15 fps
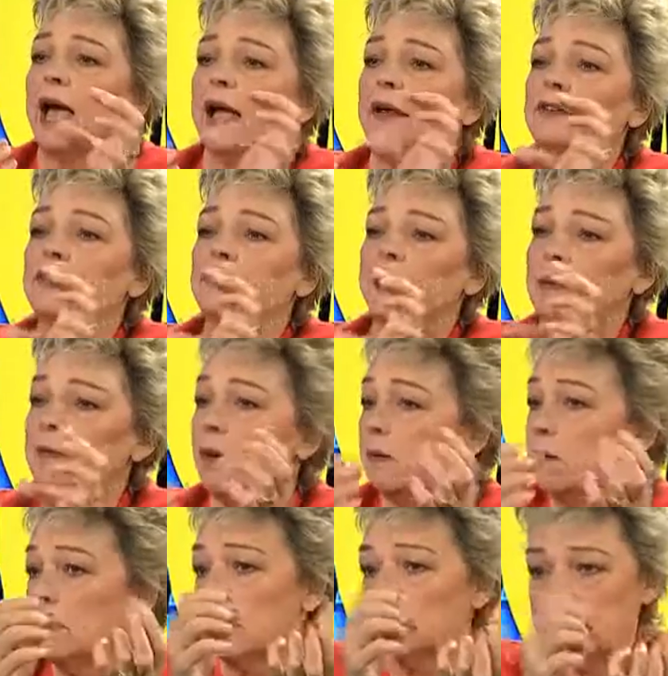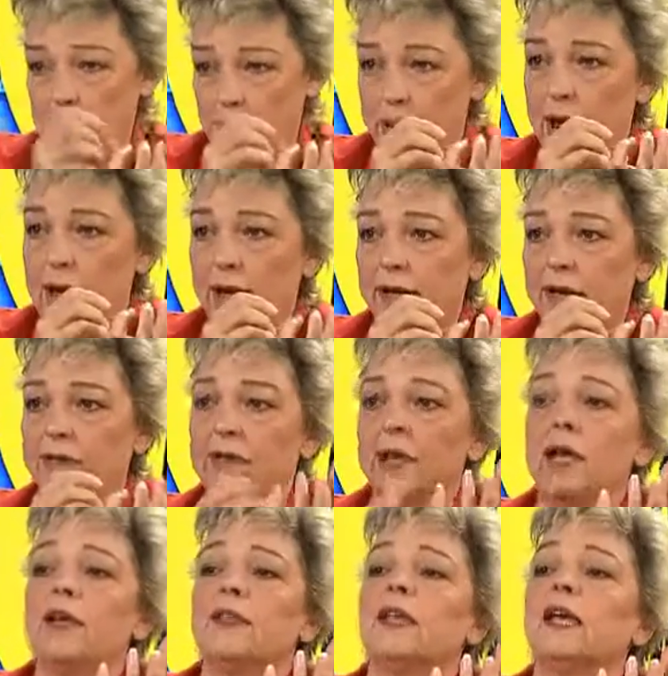And some are multipliers.
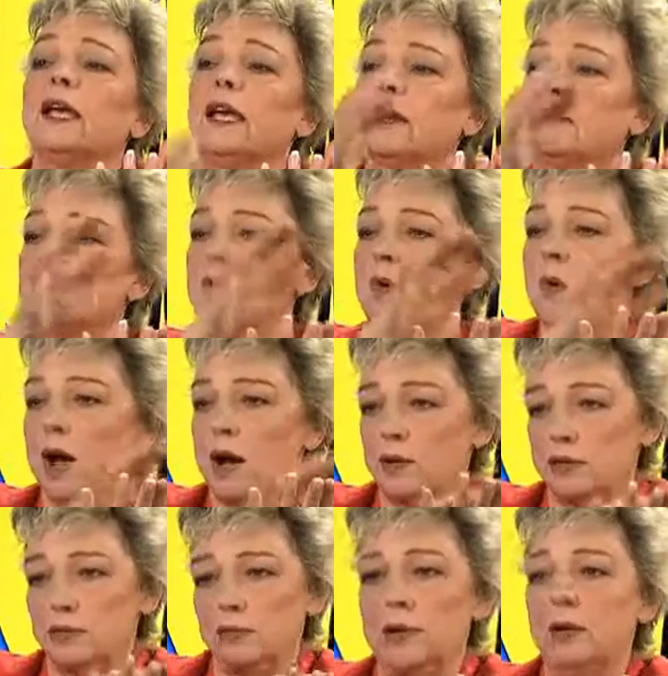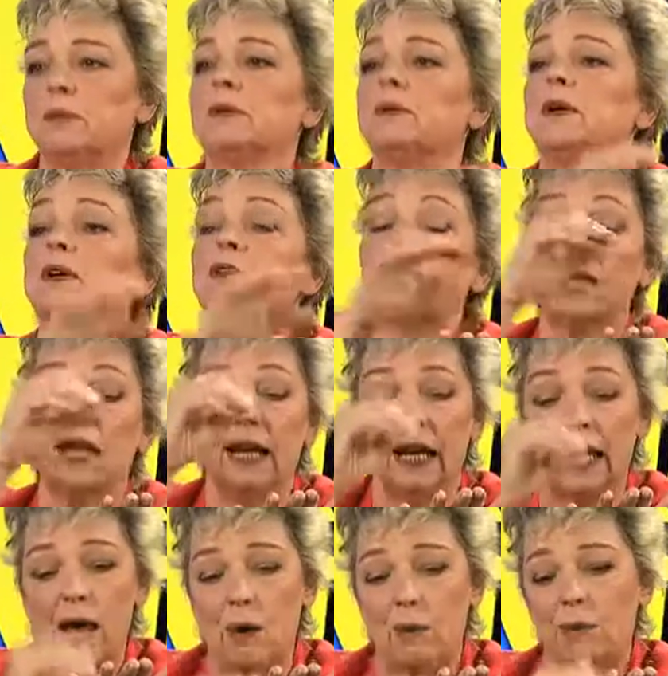They get more out of people because they
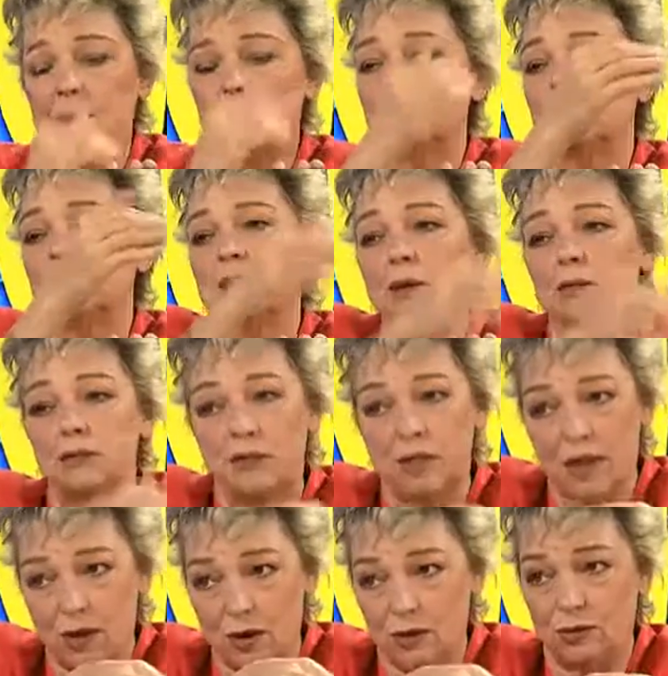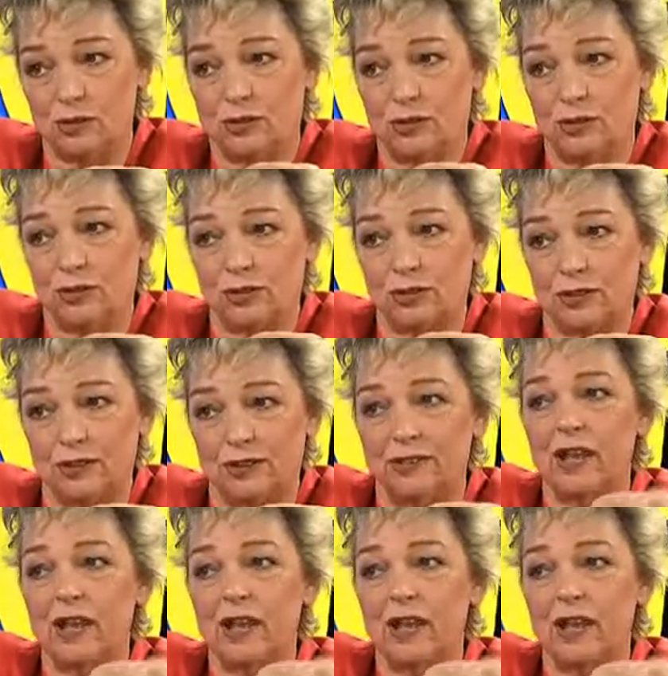allow people to come to their own solutions.